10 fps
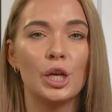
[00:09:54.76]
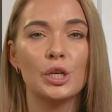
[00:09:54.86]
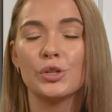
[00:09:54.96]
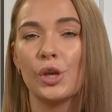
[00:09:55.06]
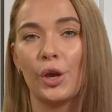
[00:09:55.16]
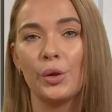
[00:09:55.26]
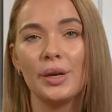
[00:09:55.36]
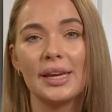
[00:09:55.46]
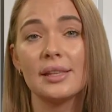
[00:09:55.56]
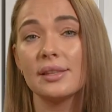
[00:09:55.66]
So,
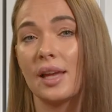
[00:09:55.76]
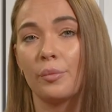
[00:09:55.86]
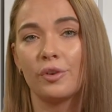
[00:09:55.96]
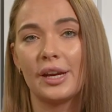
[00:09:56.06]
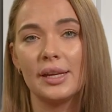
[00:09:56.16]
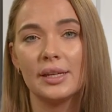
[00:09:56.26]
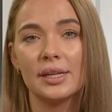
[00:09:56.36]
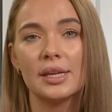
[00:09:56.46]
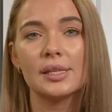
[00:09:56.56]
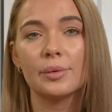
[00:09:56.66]
in summary,
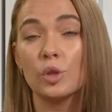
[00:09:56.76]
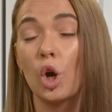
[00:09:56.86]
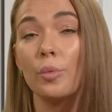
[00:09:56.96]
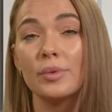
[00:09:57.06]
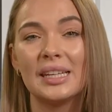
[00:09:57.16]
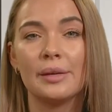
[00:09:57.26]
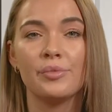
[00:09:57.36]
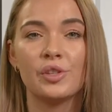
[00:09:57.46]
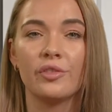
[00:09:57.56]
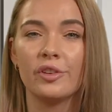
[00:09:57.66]
some top
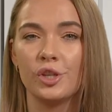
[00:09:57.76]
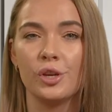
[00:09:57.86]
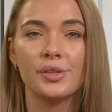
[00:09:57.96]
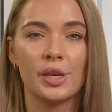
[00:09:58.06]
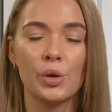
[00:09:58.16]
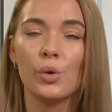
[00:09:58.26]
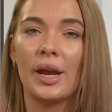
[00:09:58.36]
tips for reducing your